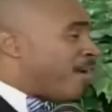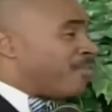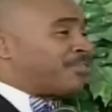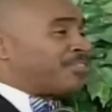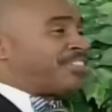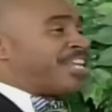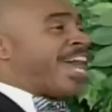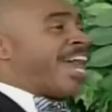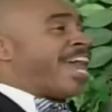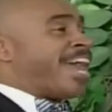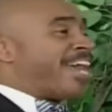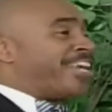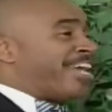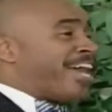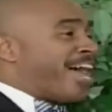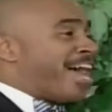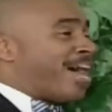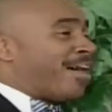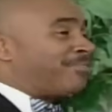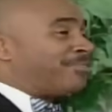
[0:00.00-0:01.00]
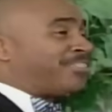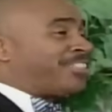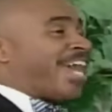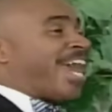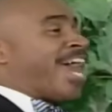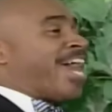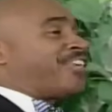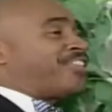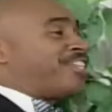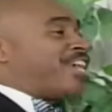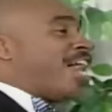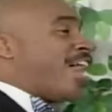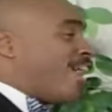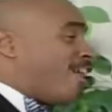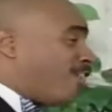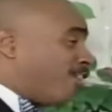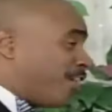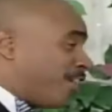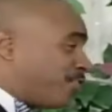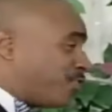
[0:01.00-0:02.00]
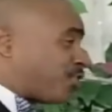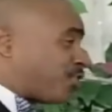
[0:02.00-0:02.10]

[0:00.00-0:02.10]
if Dan have Danielle